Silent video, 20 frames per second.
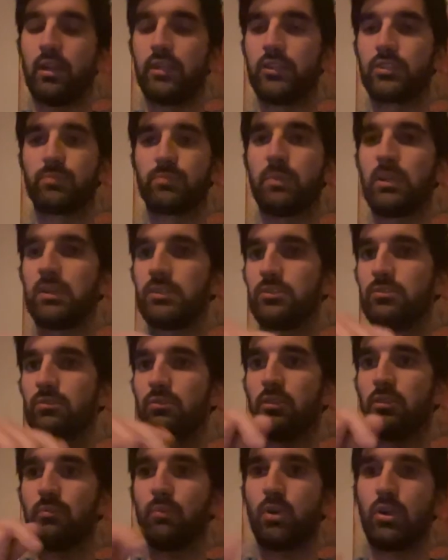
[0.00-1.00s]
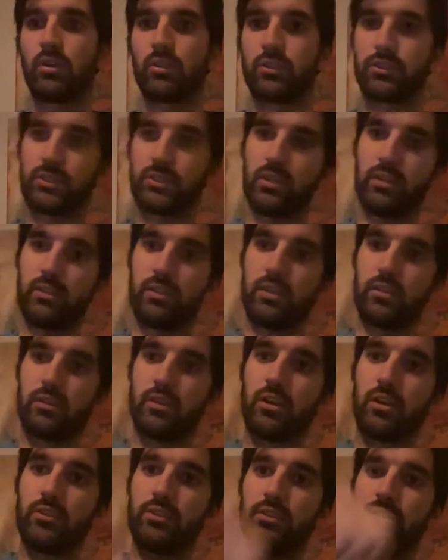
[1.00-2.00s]
I just made 2 little marks and then
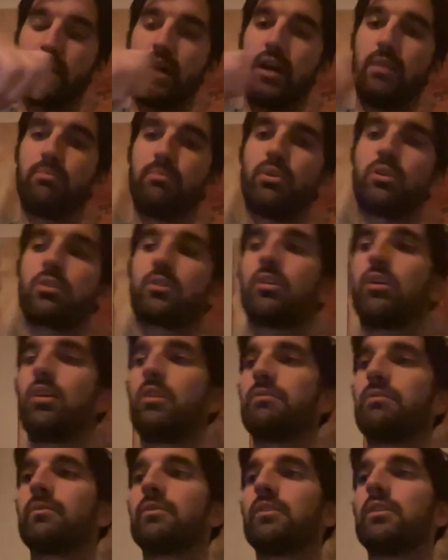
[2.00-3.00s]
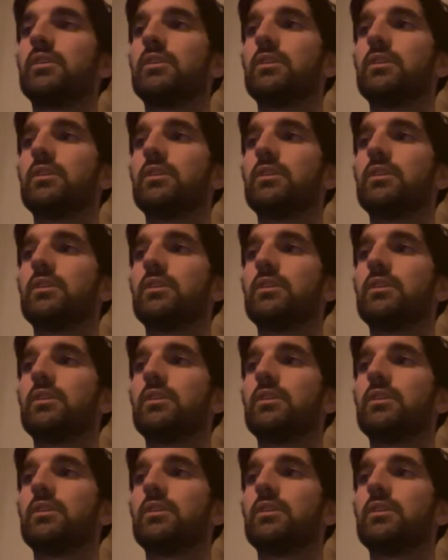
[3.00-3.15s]
cut the top part off.